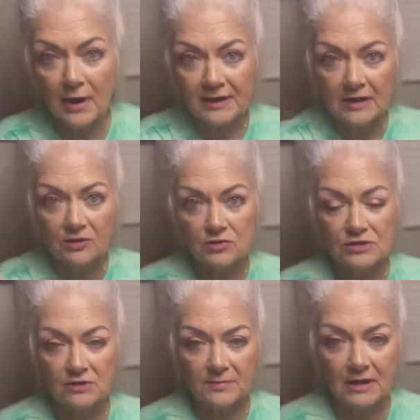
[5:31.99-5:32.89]
Rodney, can you
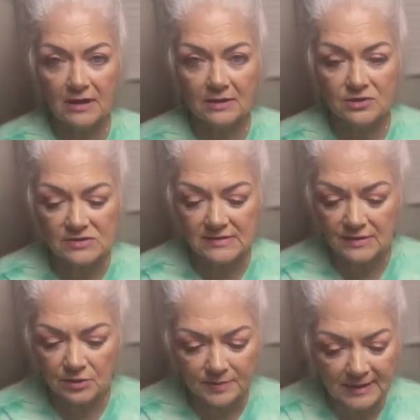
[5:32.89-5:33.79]
tilt me down just a
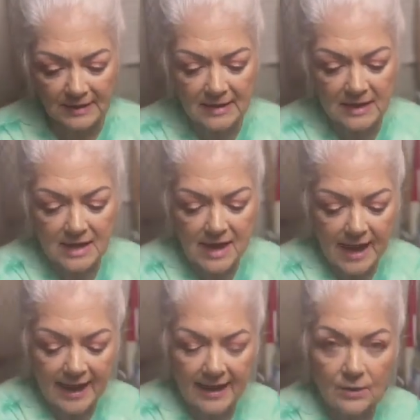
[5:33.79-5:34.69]
little bit?
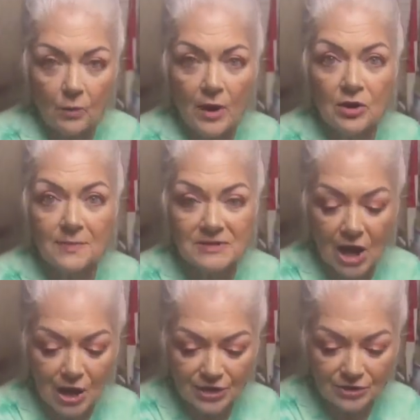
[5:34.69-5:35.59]
And welcome
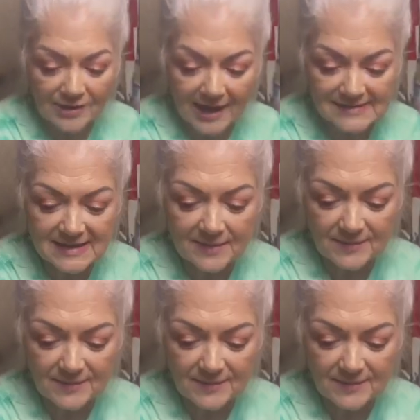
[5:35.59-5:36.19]
to all you guys